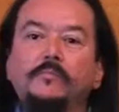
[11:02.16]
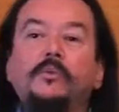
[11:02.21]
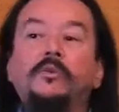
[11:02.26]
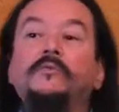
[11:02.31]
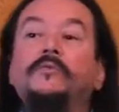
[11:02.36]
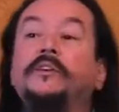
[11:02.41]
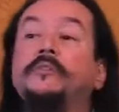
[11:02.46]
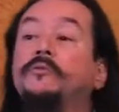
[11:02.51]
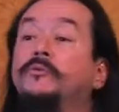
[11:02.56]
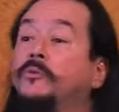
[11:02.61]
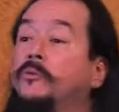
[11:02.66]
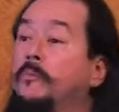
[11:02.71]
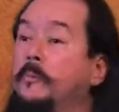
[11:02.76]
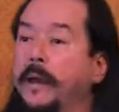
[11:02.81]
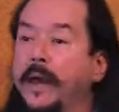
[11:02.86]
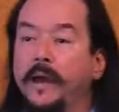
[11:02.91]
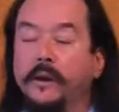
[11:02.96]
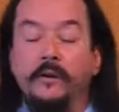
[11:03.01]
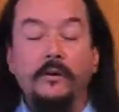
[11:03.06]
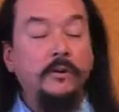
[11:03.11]
moving through
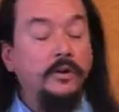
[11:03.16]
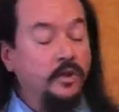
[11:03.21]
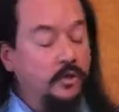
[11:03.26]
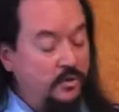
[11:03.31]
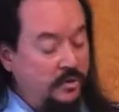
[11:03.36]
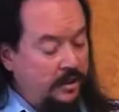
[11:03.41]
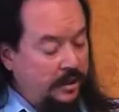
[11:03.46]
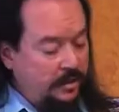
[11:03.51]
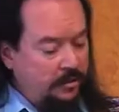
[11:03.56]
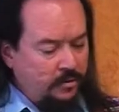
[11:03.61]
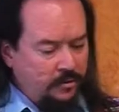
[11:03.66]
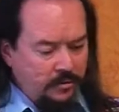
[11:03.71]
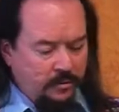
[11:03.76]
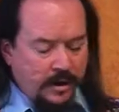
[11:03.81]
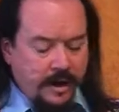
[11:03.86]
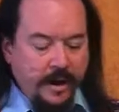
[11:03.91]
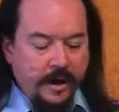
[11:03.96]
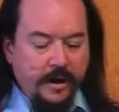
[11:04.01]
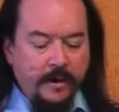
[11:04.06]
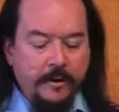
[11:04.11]
matter, usually
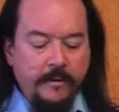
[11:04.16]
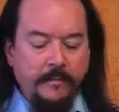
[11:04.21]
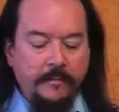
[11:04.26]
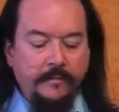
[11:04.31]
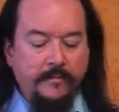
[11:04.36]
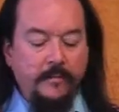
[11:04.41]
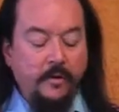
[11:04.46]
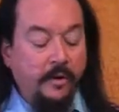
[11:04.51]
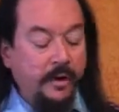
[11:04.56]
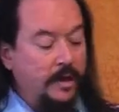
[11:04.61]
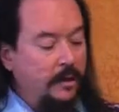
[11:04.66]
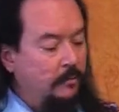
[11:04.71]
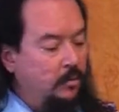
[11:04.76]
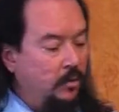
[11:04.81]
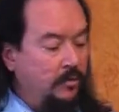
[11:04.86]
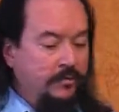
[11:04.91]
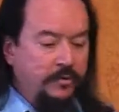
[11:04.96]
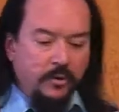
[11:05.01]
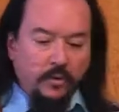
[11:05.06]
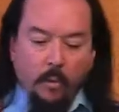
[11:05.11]
through air, or it can
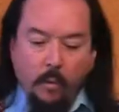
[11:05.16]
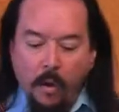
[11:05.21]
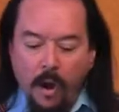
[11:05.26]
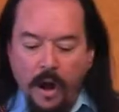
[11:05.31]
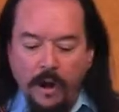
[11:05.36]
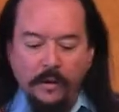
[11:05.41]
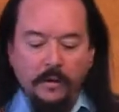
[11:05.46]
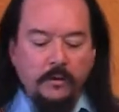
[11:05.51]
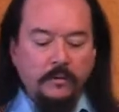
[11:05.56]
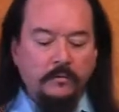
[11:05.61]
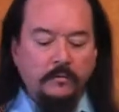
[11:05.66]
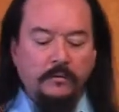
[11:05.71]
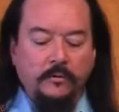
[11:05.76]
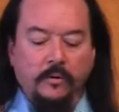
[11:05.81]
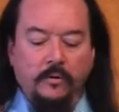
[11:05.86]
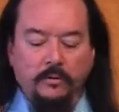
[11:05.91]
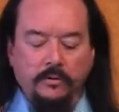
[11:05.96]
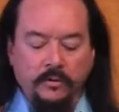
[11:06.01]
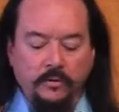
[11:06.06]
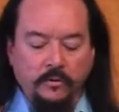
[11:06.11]
move through water
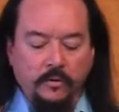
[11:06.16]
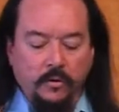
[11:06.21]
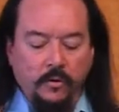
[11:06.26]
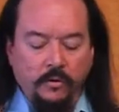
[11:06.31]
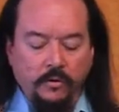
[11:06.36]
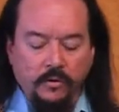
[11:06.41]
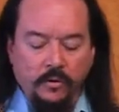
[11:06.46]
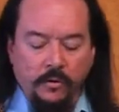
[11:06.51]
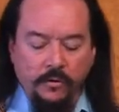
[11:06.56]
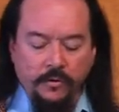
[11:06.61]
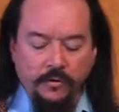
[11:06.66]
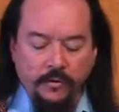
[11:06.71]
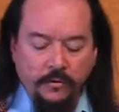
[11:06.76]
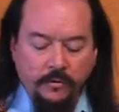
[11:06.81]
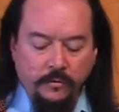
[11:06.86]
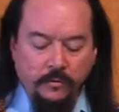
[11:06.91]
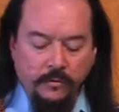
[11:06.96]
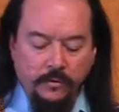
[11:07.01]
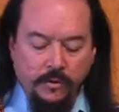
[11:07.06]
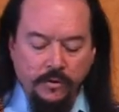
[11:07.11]
or
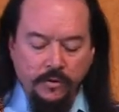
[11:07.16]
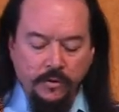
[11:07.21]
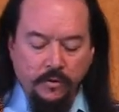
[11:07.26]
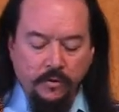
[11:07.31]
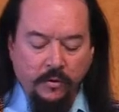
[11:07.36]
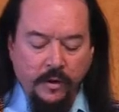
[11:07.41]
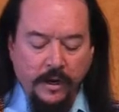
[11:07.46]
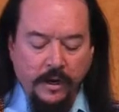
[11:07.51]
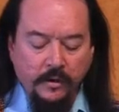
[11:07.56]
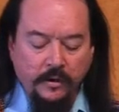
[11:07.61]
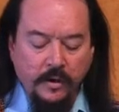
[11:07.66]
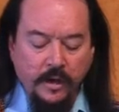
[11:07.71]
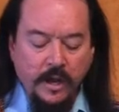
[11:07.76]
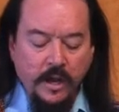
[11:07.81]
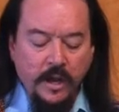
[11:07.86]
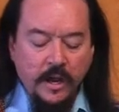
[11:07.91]
through ground.